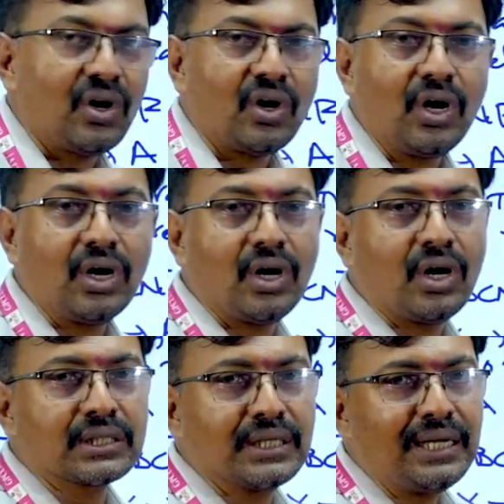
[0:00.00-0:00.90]
all
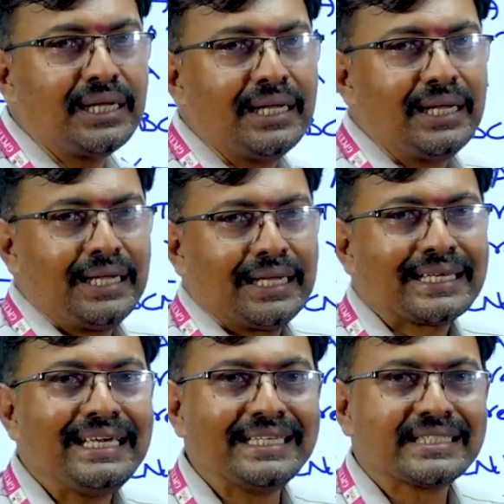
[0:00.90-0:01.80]
are the
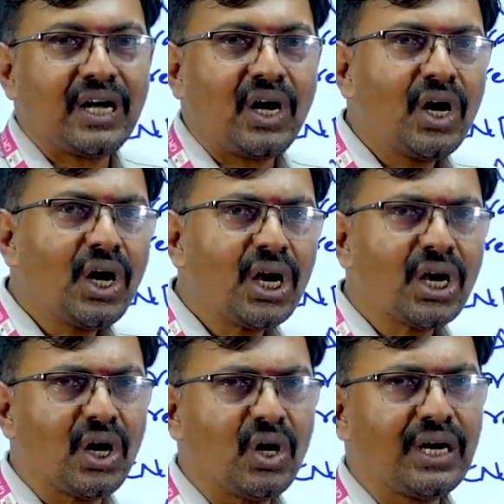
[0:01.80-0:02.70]
keys, all
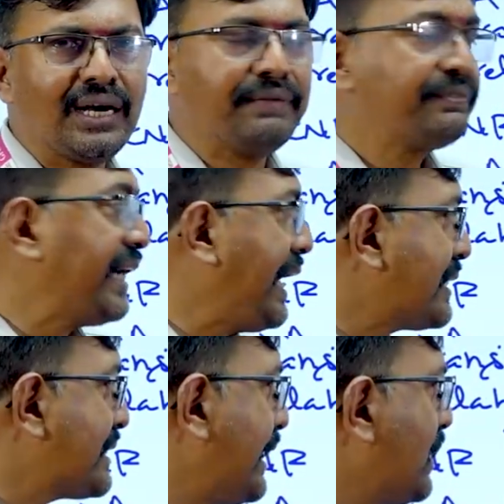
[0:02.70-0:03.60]
are left
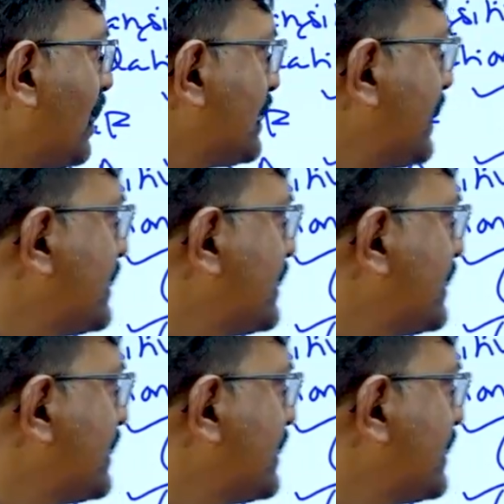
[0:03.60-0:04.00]
hand side. That